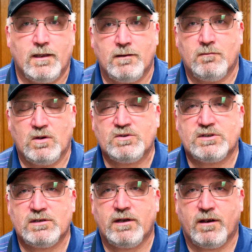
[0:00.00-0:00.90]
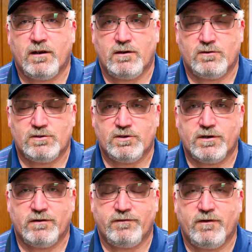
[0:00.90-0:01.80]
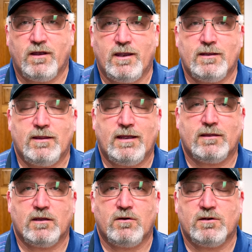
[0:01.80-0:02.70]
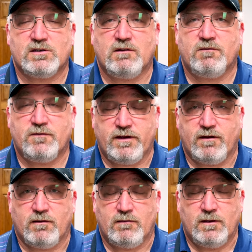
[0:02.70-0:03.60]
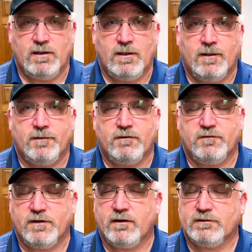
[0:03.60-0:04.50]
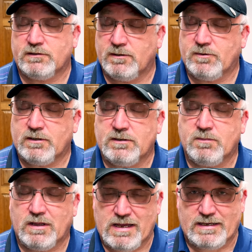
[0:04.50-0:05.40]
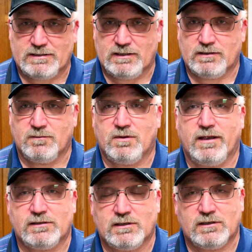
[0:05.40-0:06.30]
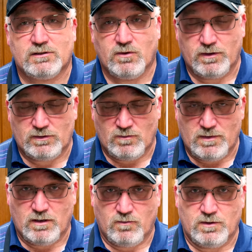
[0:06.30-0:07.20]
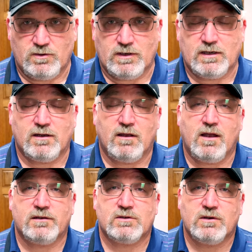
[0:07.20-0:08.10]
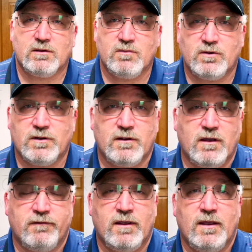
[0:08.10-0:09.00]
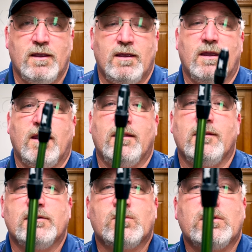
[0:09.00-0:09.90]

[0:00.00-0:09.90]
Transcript: in most scenarios, you're going to find that there is a ferrule. The ferrule is typically plastic. The plastic is going to melt when you get it hot, so you can pull it off. In this